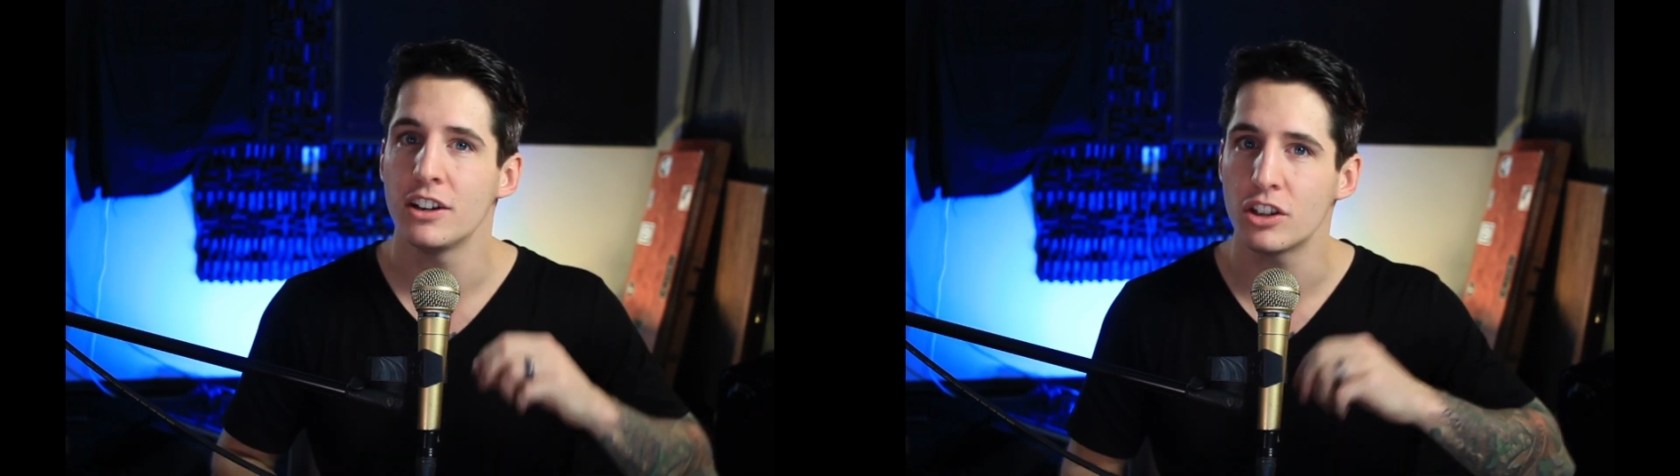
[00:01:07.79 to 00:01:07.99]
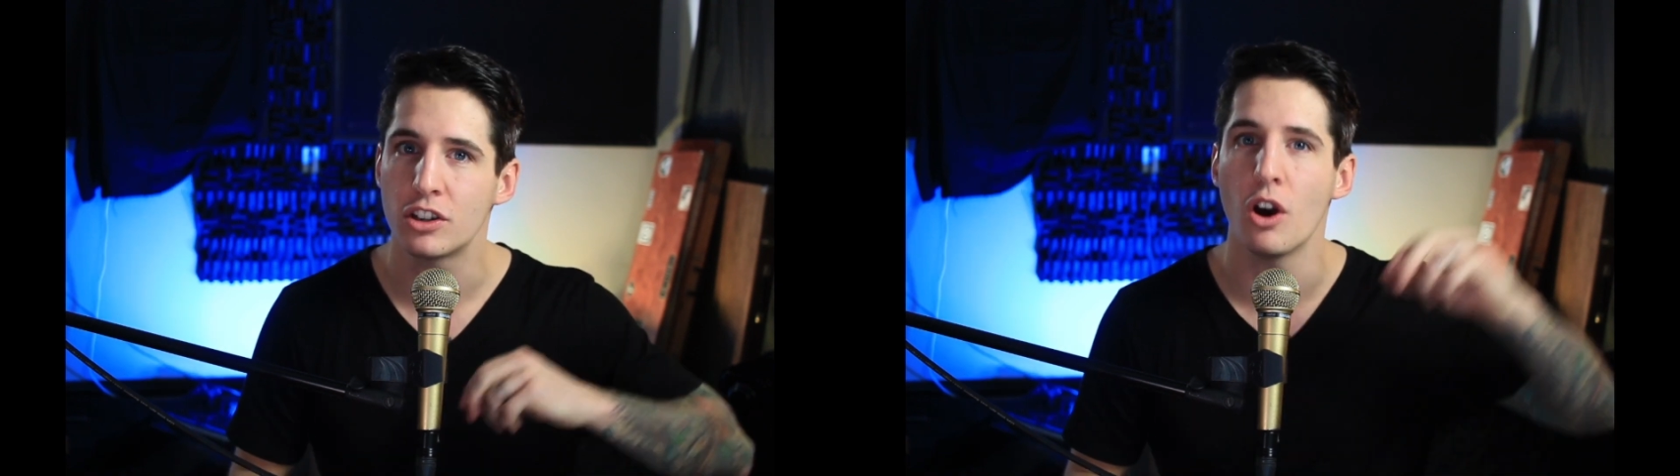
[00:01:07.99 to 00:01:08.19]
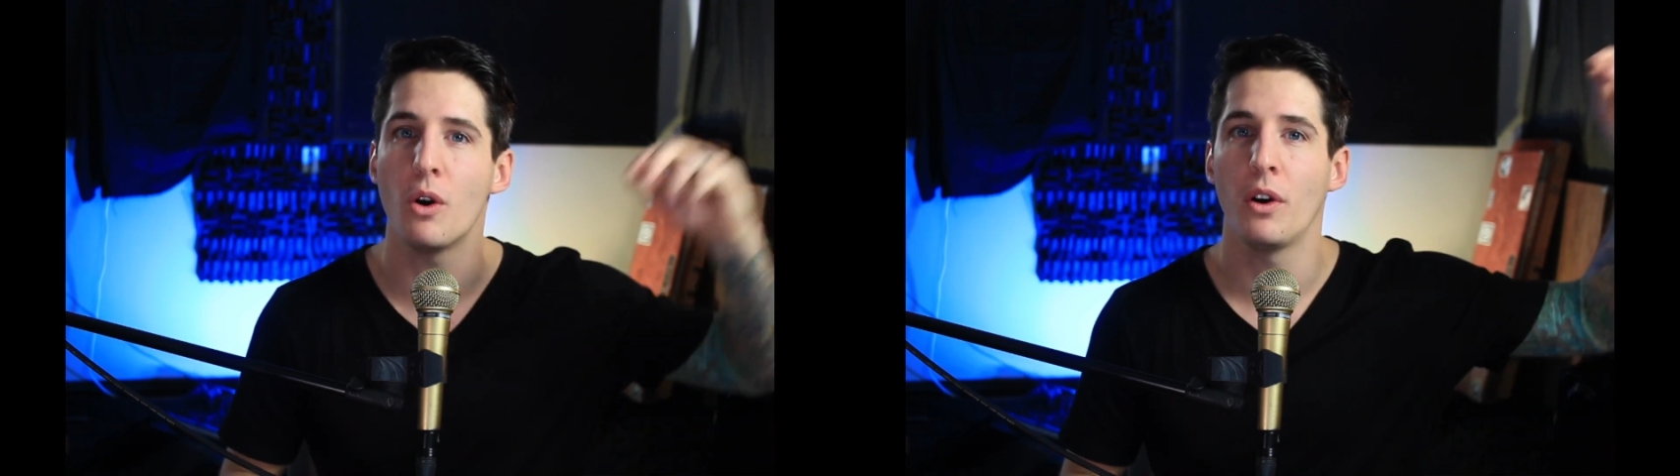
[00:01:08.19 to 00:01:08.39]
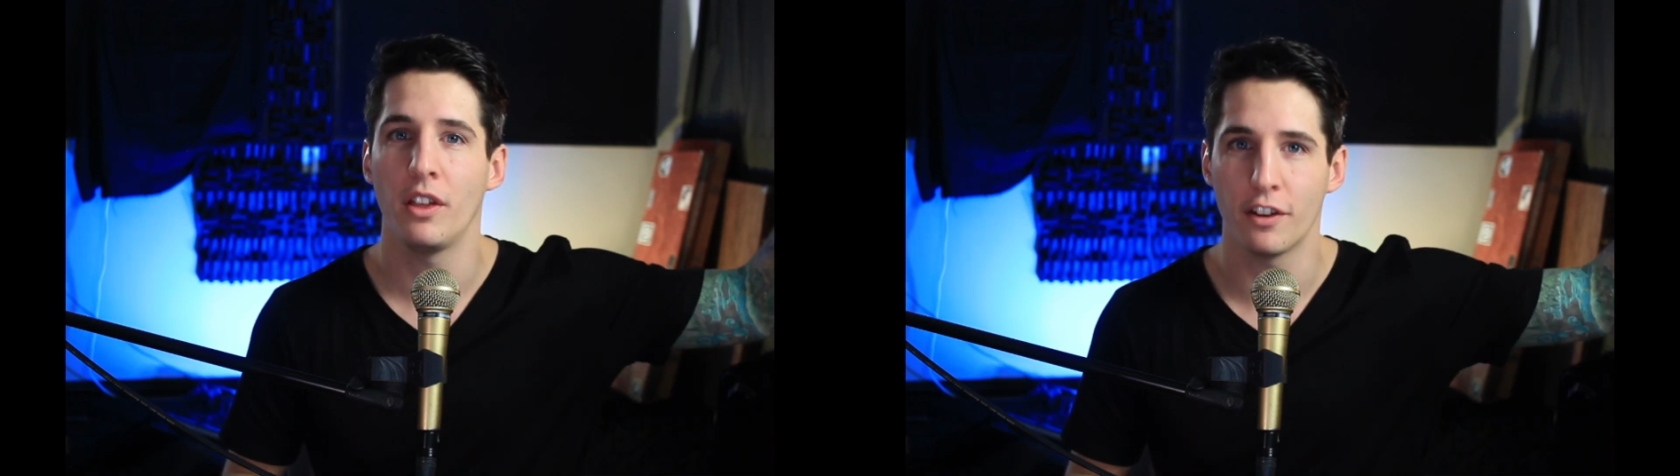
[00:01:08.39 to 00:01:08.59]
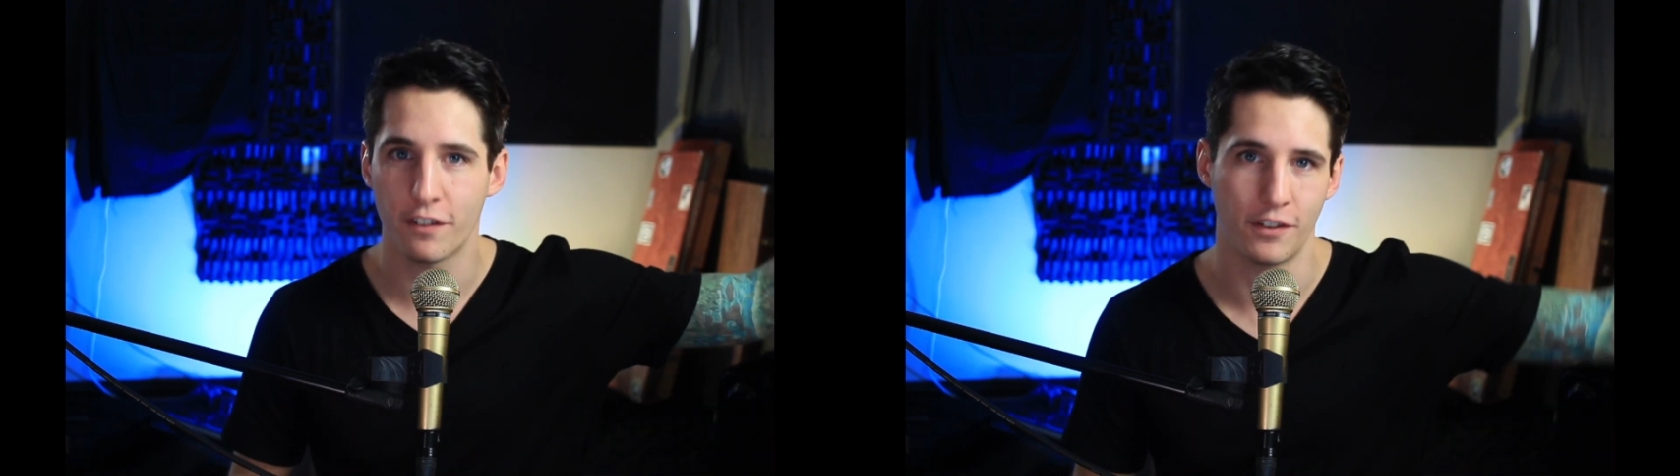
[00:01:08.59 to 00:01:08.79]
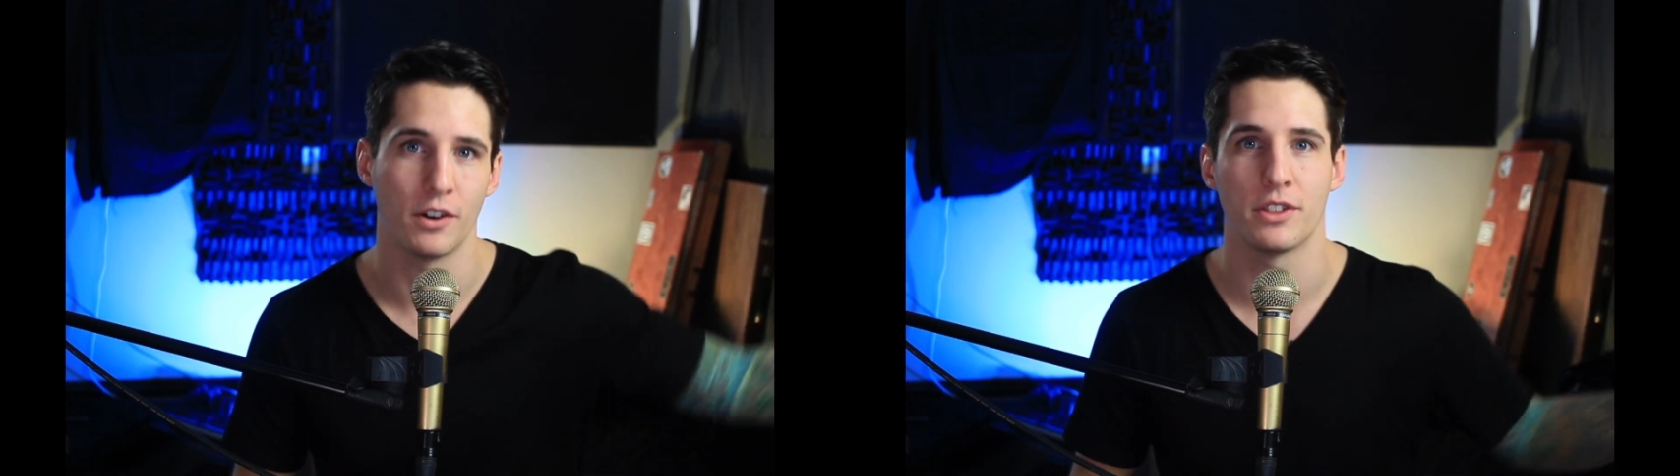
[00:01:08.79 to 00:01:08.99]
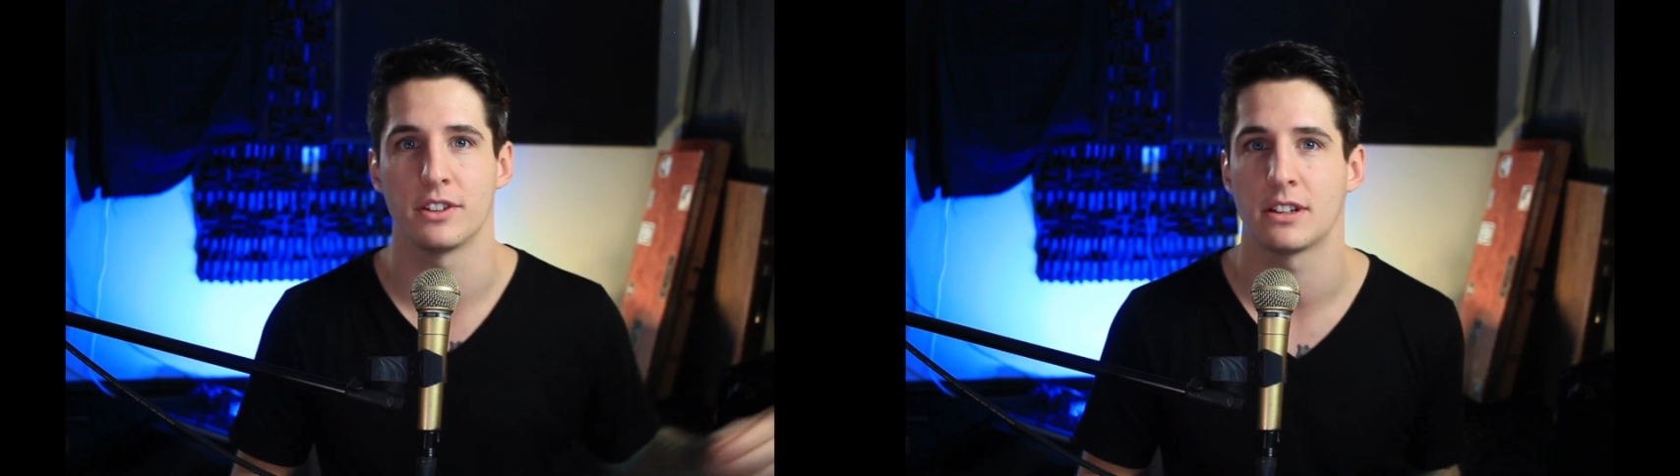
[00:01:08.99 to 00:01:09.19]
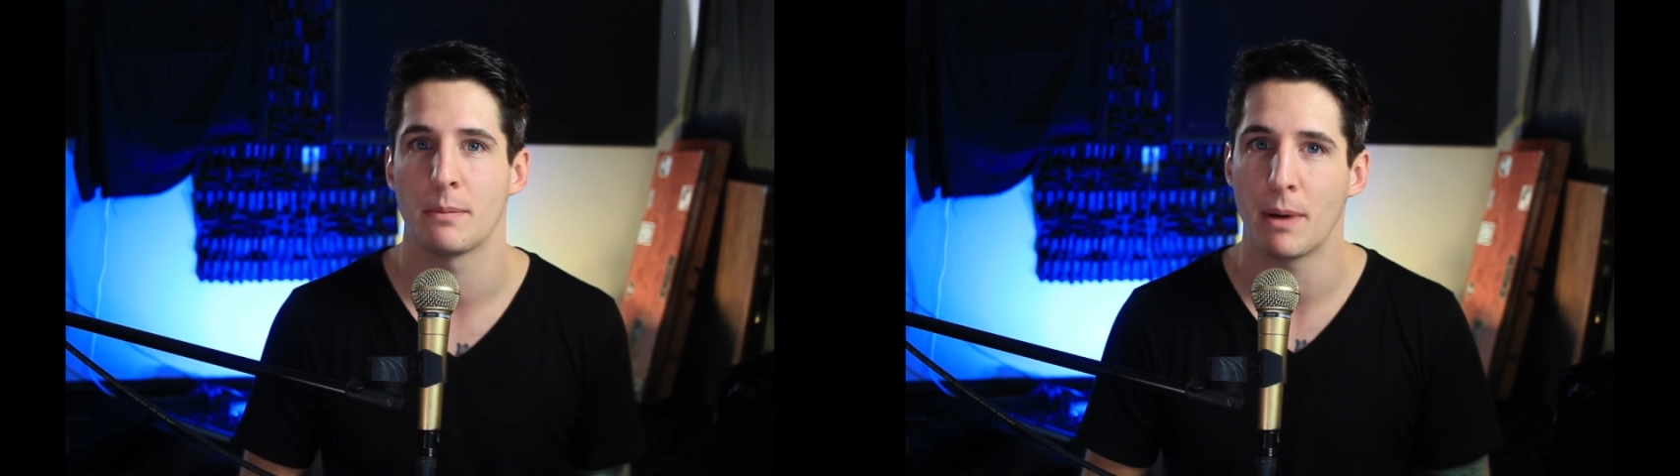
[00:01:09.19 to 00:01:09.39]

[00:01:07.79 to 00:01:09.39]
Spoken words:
to go the furthest